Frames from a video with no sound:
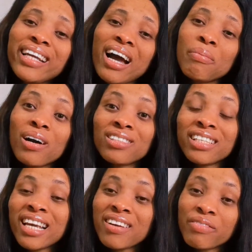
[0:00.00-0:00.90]
about
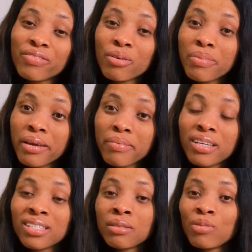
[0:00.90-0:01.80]
caring for
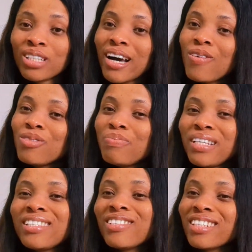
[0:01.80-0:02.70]
babies and motherhood
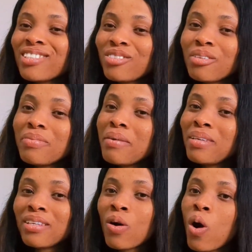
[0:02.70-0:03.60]
please you can drop them
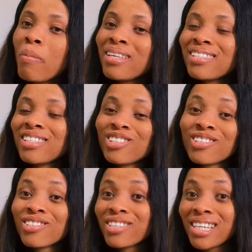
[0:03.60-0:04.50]
in the comment section
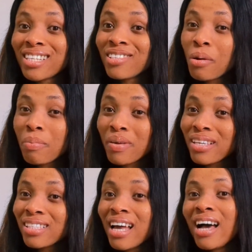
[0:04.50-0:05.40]
suggest
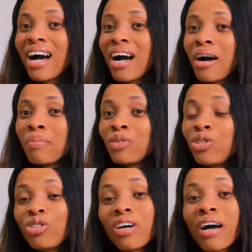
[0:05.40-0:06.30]
topics um,
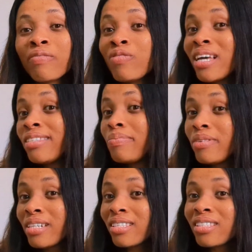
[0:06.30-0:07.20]
do you have
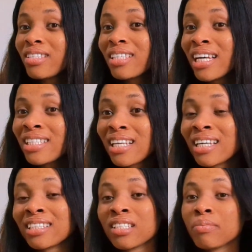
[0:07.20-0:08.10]
experiences as
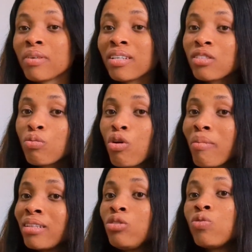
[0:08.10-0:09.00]
an experienced mom
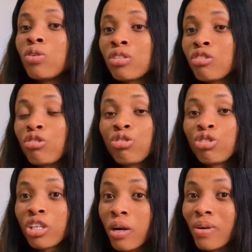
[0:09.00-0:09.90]
and you want to
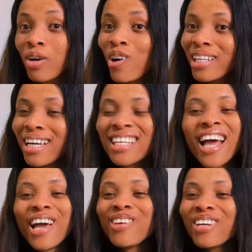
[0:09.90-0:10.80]
share with others
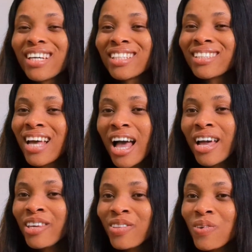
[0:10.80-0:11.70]
you can
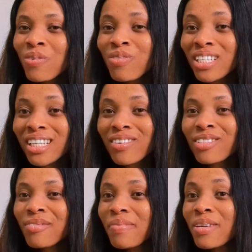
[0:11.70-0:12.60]
you know reach out
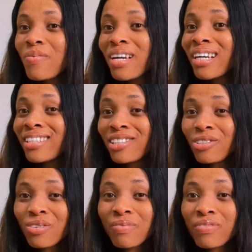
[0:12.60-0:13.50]
to me we can
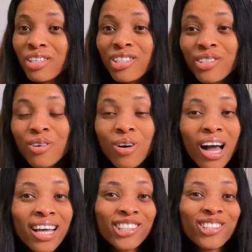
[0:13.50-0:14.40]
do a video
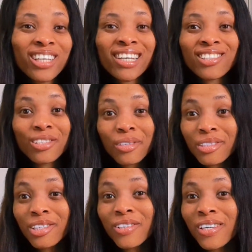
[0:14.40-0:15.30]
and you can talk
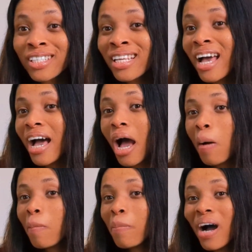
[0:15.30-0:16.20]
to us
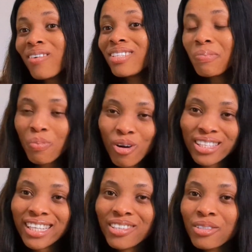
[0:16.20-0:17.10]
about
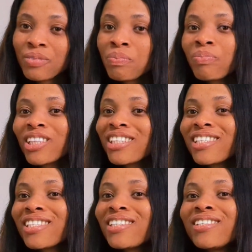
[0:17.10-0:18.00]
motherhood
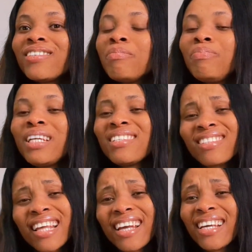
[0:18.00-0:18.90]
so please
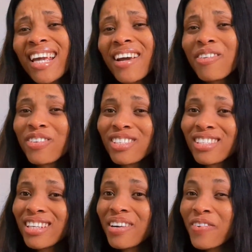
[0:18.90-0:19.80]
take care of
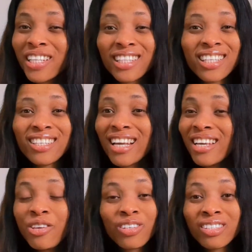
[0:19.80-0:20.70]
yourself until
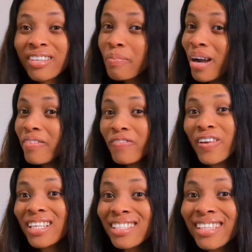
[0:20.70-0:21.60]
you see my
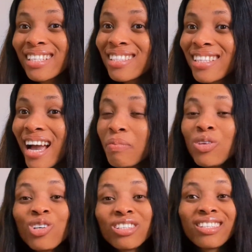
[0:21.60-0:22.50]
face next time
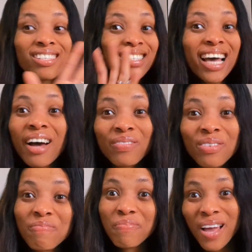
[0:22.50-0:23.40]
you deserve the
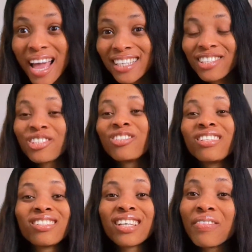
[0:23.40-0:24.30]
best you
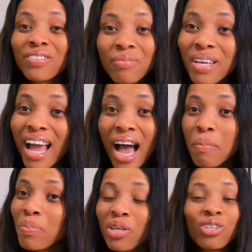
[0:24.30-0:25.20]
deserve to be
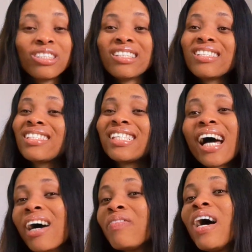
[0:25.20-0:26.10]
happy you
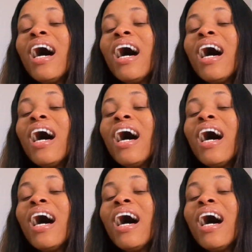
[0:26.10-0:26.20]
deserve